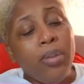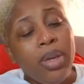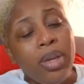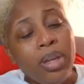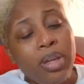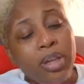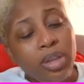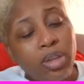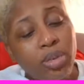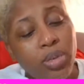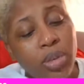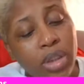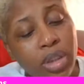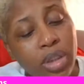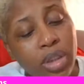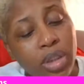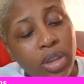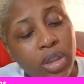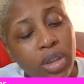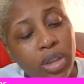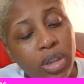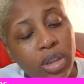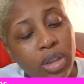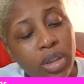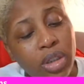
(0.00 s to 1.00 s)
Because when
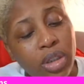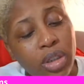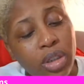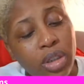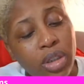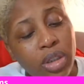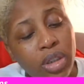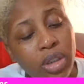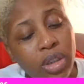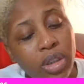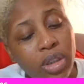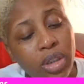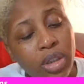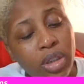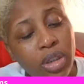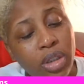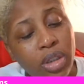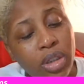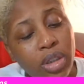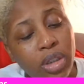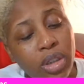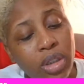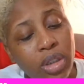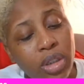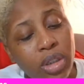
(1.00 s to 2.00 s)
your submission is
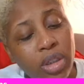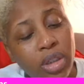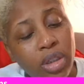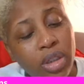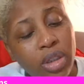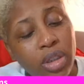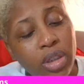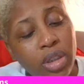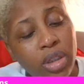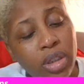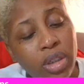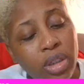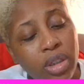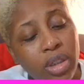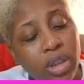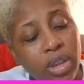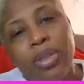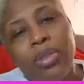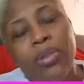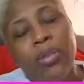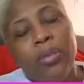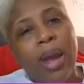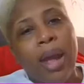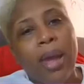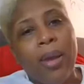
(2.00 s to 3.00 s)
all about being
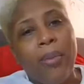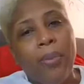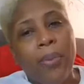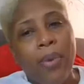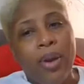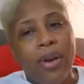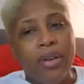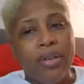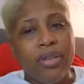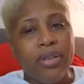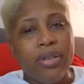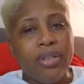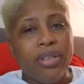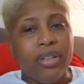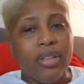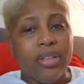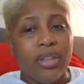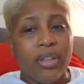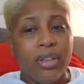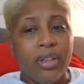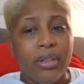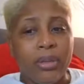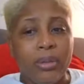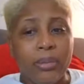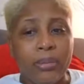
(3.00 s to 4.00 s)
with the right
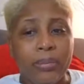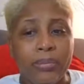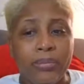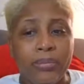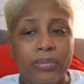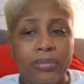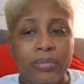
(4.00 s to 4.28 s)
person.